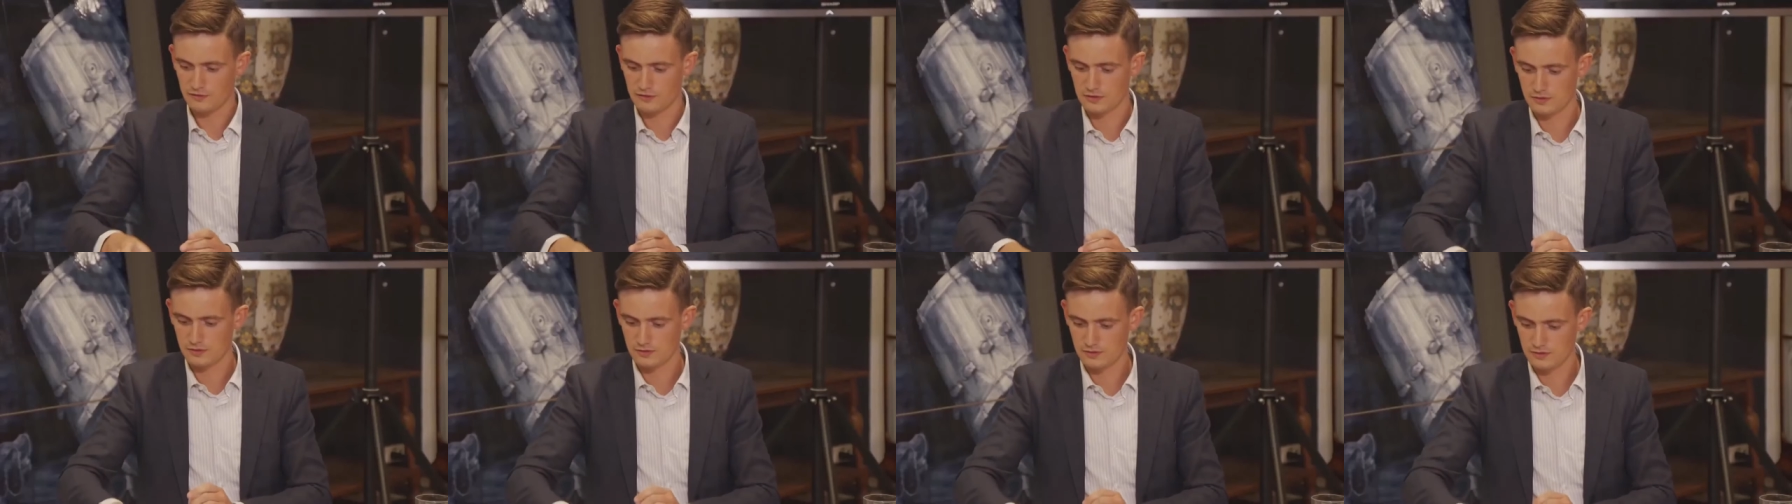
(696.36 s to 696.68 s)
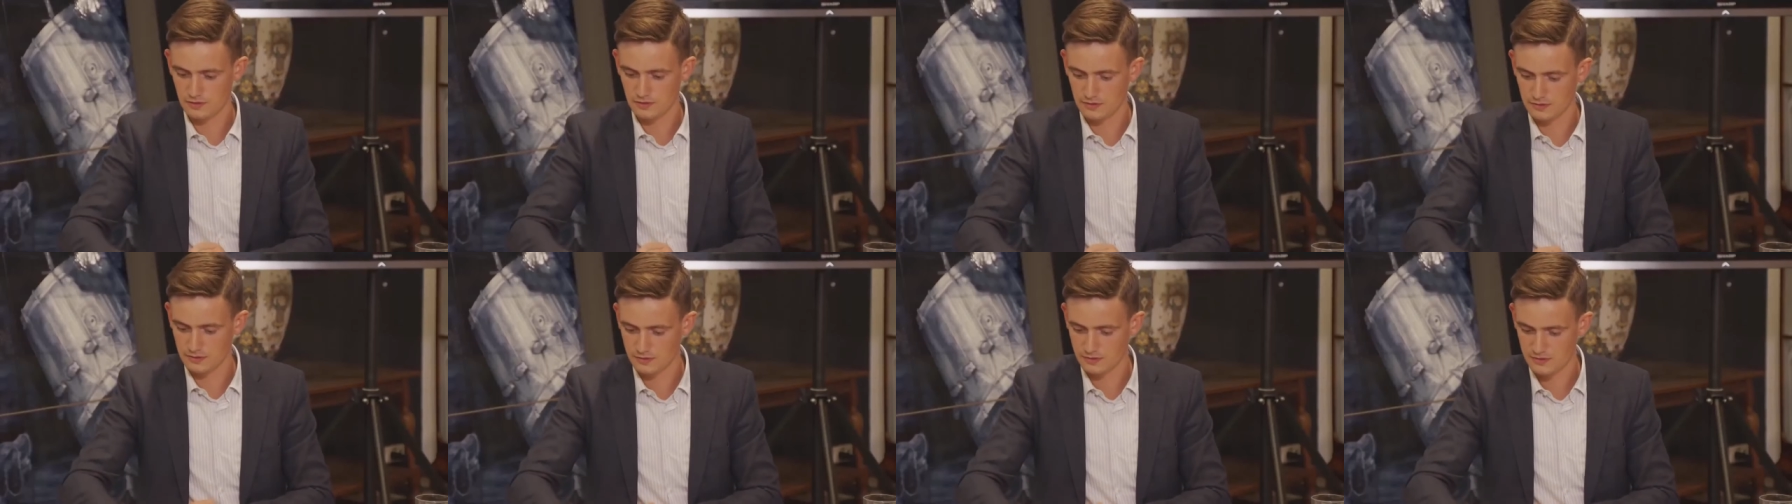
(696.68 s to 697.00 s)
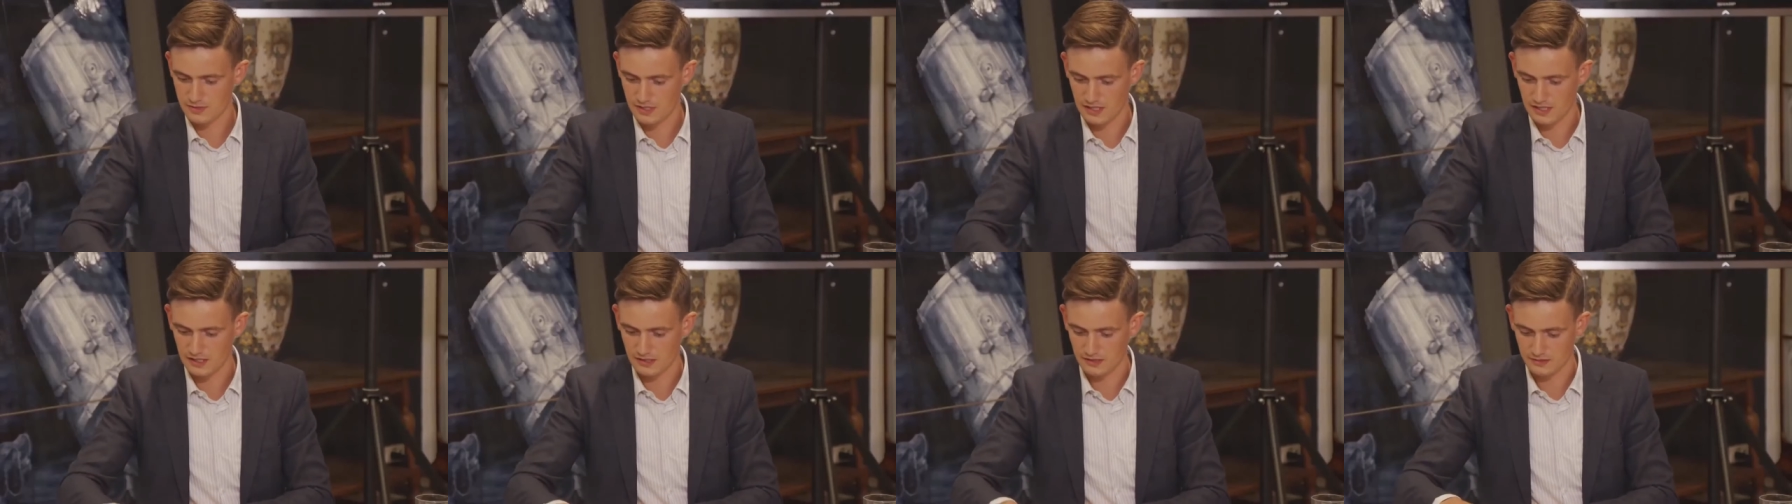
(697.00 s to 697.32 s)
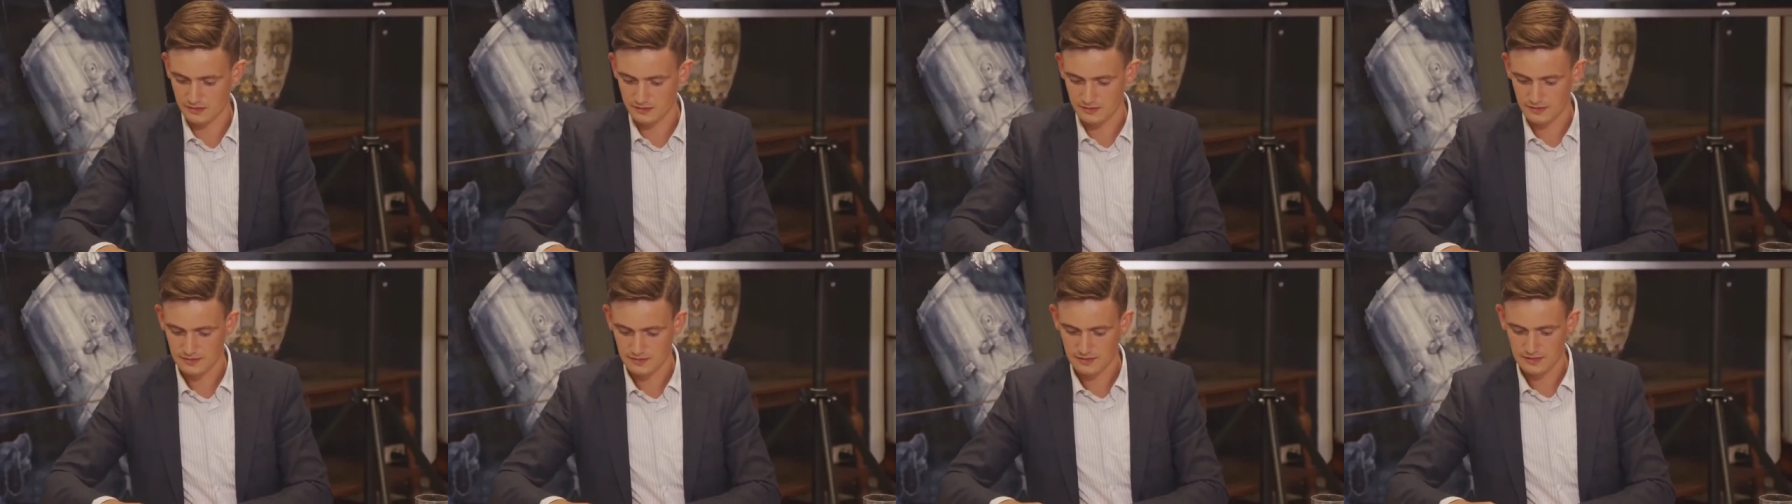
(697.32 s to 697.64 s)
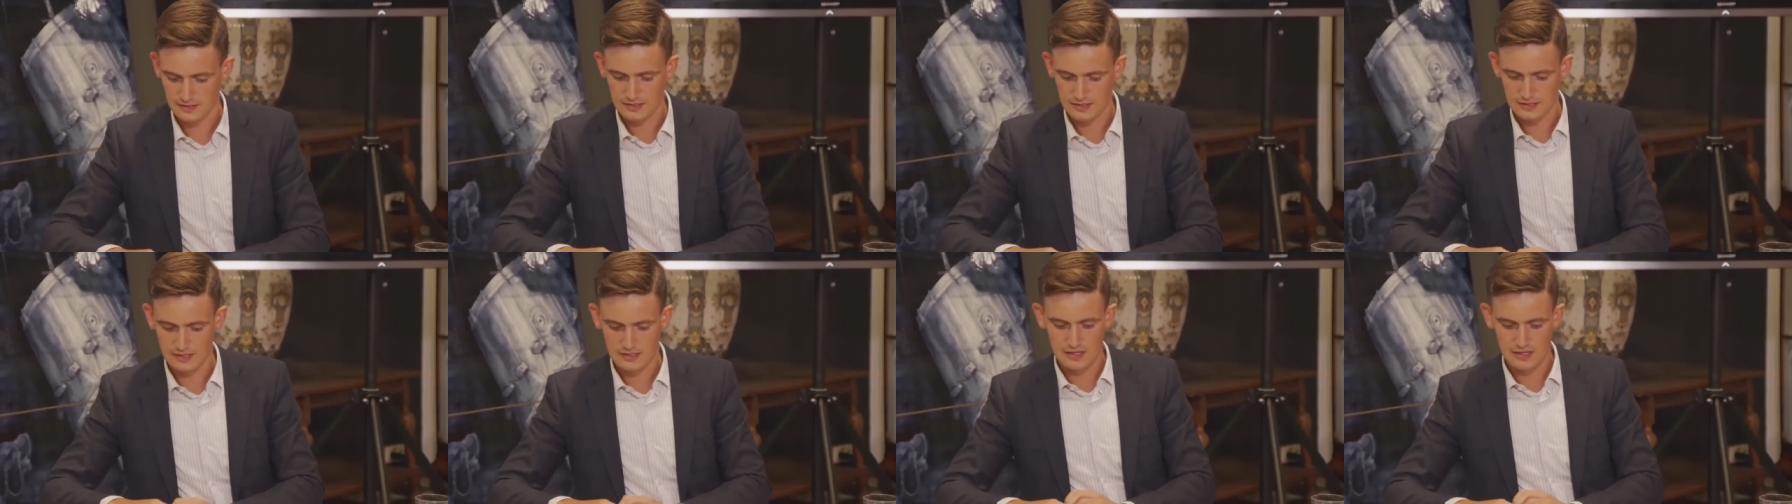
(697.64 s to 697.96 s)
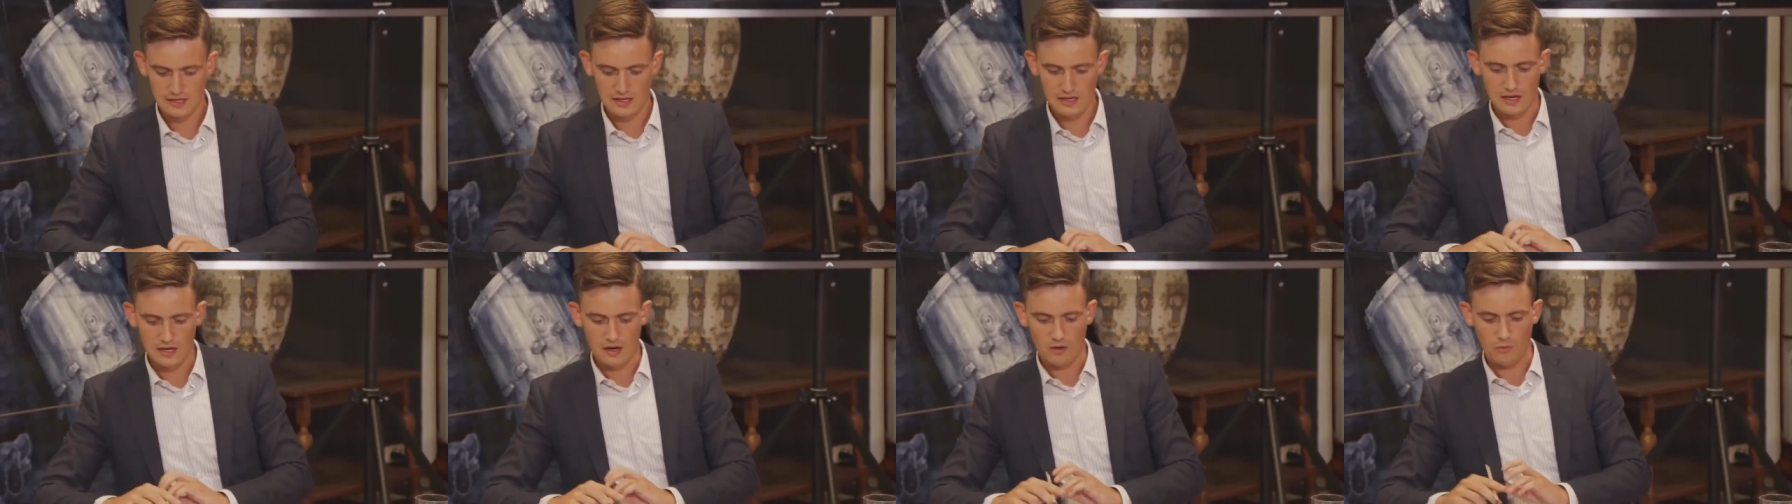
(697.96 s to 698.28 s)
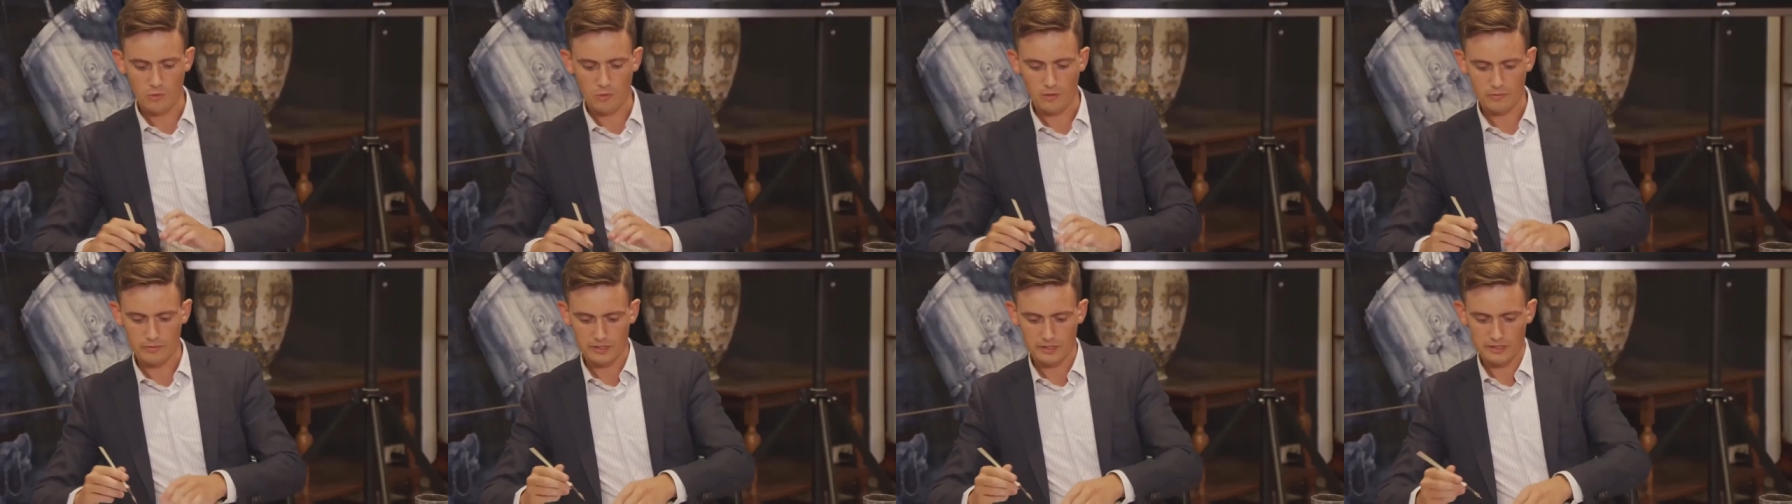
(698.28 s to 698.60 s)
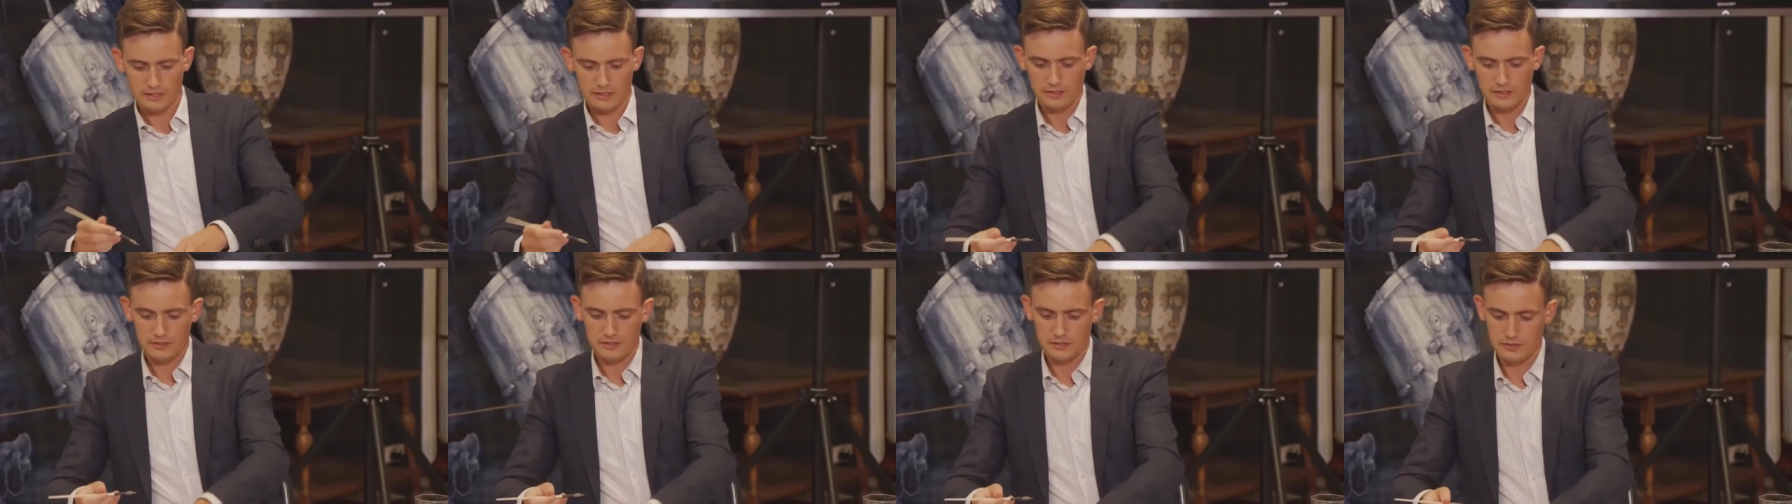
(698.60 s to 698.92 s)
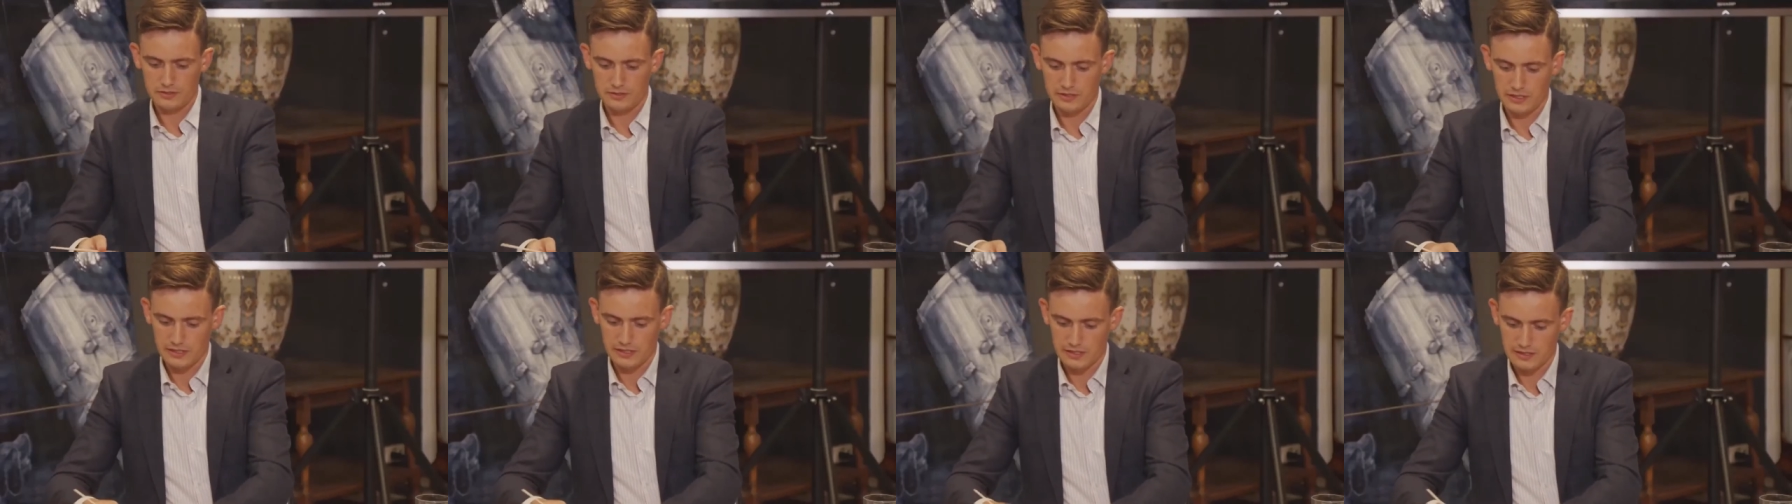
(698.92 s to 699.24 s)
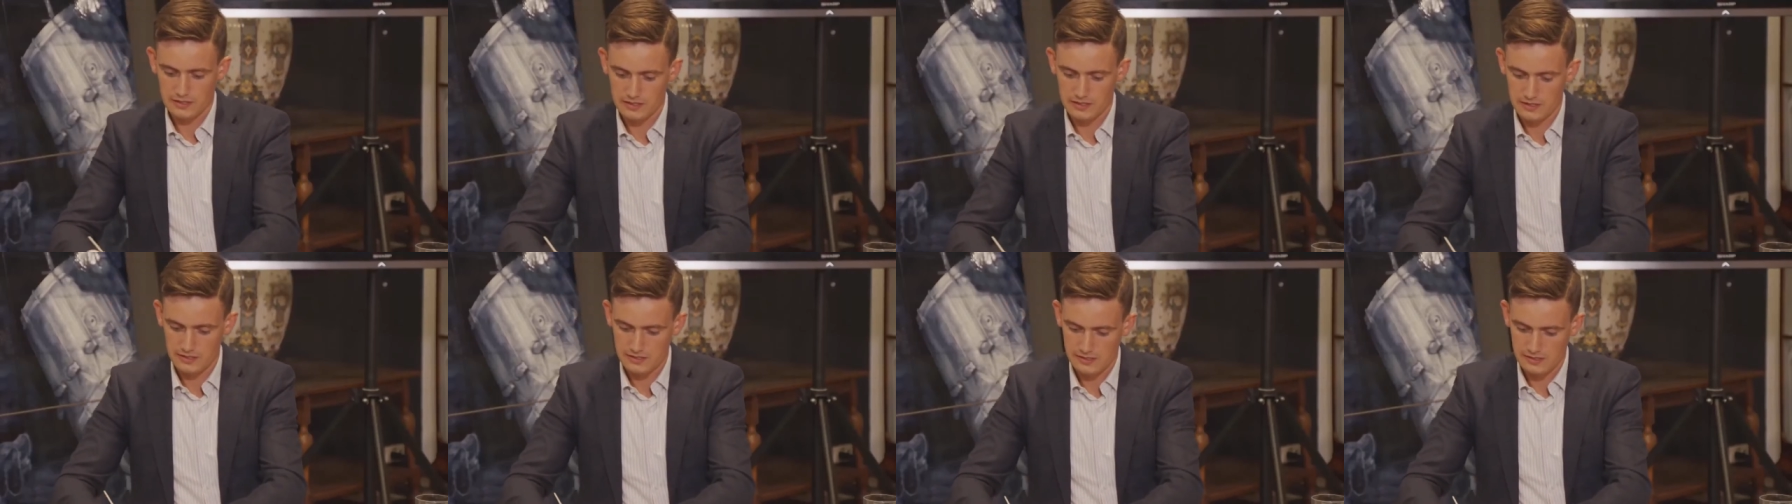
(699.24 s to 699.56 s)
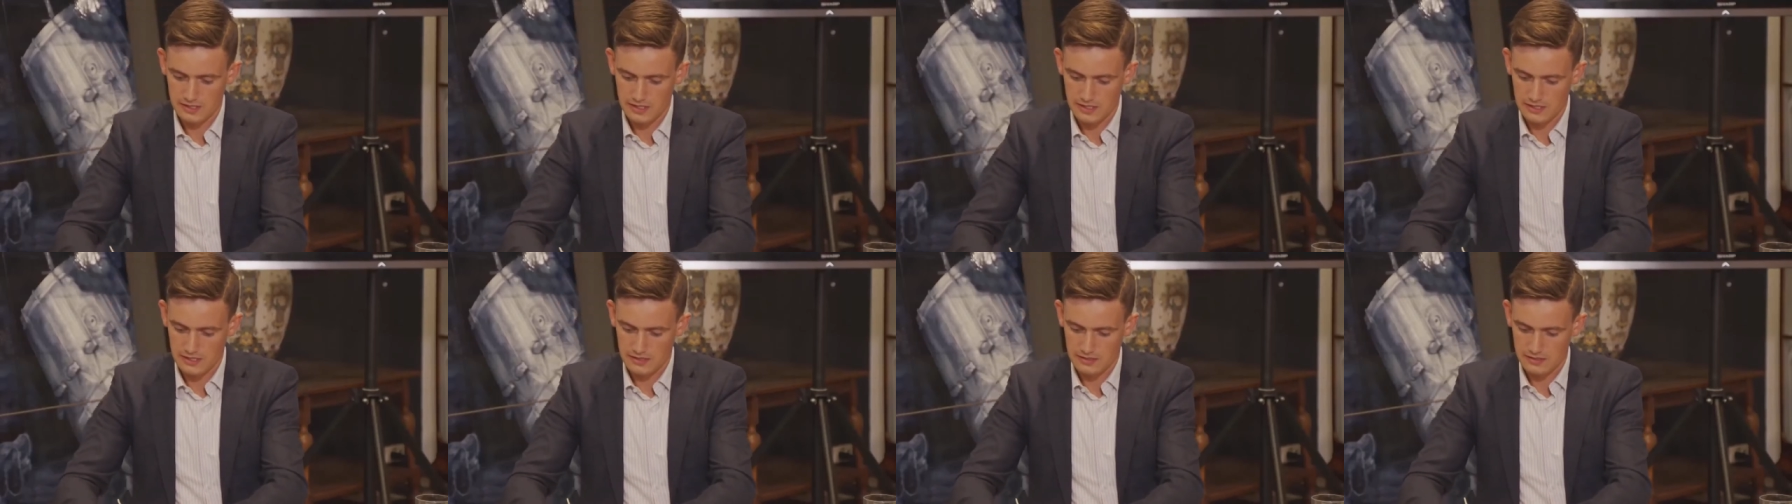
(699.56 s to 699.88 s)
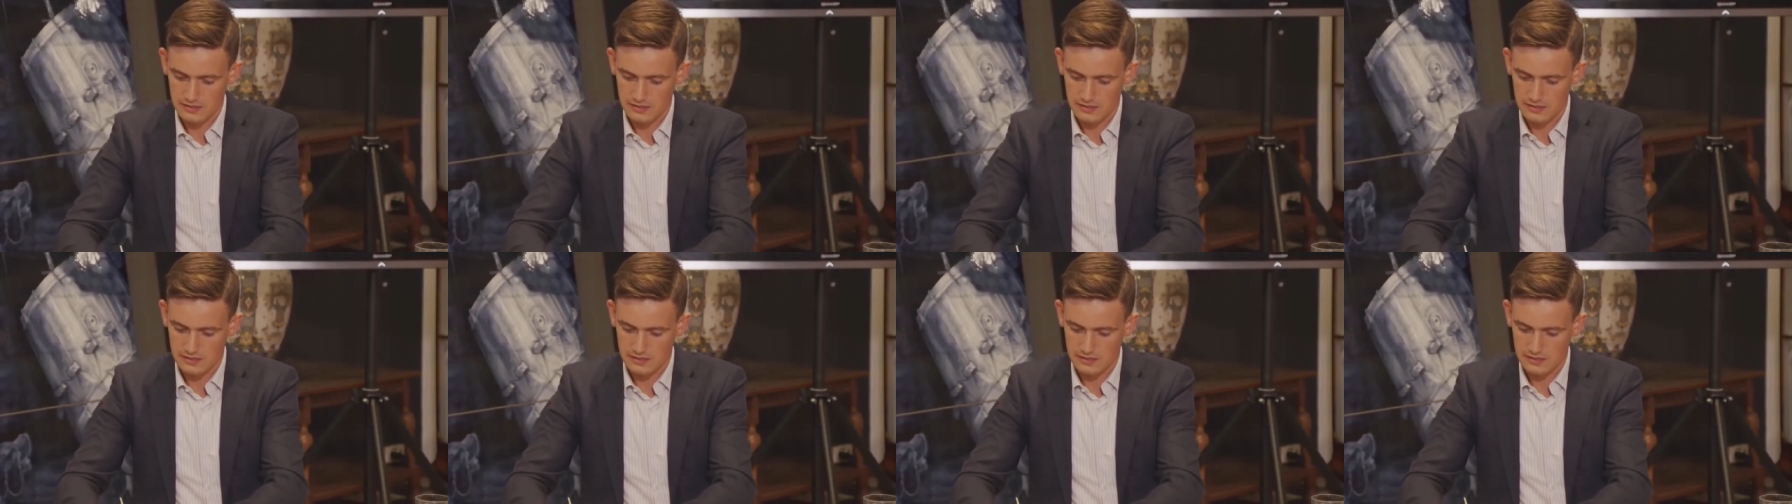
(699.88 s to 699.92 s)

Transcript: to do the whole tile. What we're going to do here is take